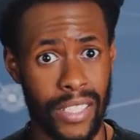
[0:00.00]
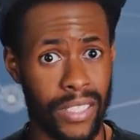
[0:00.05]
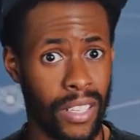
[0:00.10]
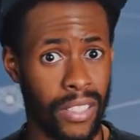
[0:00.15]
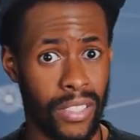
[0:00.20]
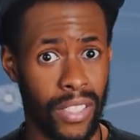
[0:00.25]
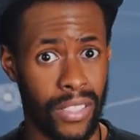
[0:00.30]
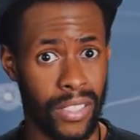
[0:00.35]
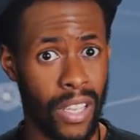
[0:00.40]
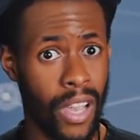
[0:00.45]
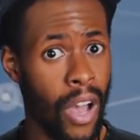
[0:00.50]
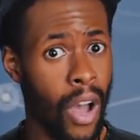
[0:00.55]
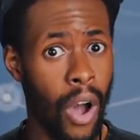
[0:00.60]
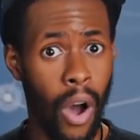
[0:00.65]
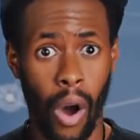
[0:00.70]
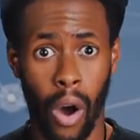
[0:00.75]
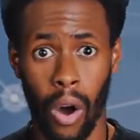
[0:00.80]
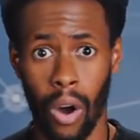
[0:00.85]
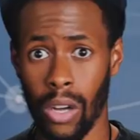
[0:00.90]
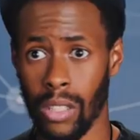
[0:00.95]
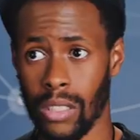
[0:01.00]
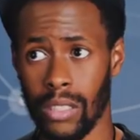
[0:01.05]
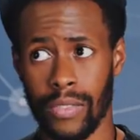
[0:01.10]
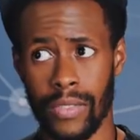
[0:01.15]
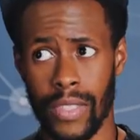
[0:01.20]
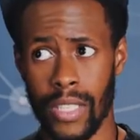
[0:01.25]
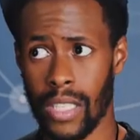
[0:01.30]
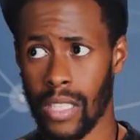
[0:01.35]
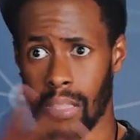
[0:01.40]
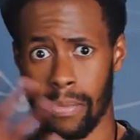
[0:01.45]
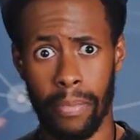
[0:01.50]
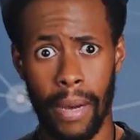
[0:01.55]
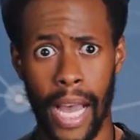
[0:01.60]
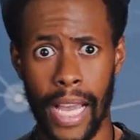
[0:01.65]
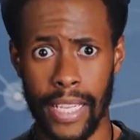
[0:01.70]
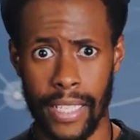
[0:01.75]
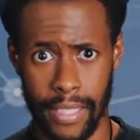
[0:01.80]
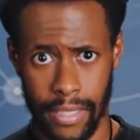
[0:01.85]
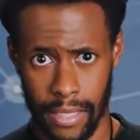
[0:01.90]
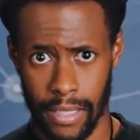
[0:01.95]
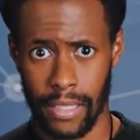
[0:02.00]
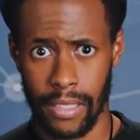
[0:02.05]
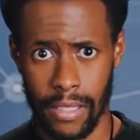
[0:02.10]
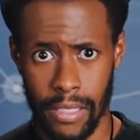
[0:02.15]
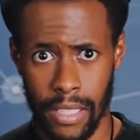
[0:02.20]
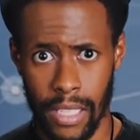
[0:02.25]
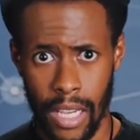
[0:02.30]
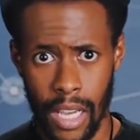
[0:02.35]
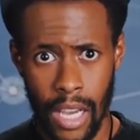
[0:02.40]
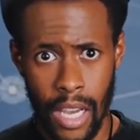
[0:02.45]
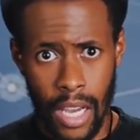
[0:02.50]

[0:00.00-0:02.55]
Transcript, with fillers: such as all of these biases,